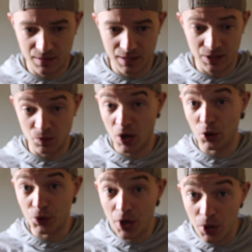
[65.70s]
as we
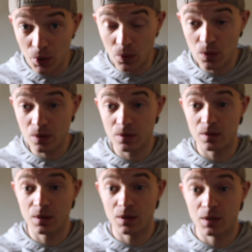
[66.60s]
all know,
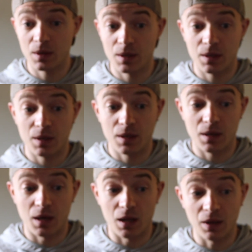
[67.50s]

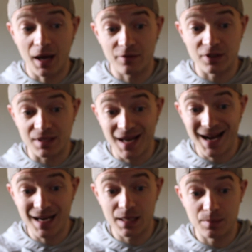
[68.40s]
a lot of the
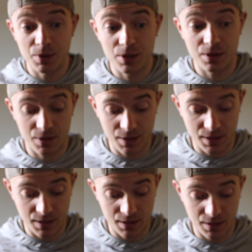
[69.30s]
time
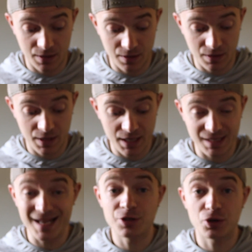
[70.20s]

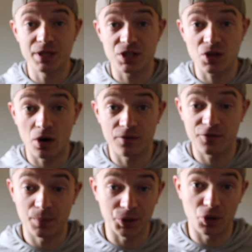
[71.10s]
these injuries start
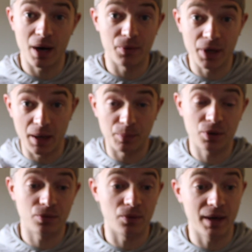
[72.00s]
from the ground up,
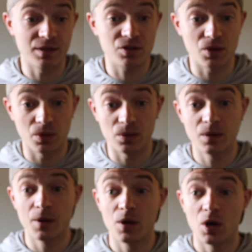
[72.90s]
right? So
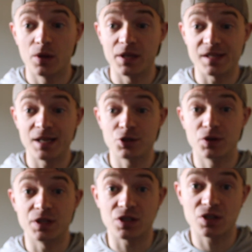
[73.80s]
these
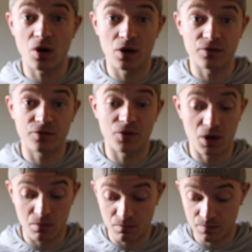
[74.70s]
injuries start
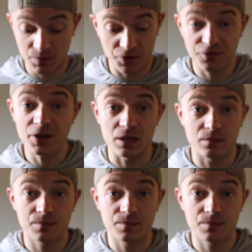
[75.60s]
from your feet,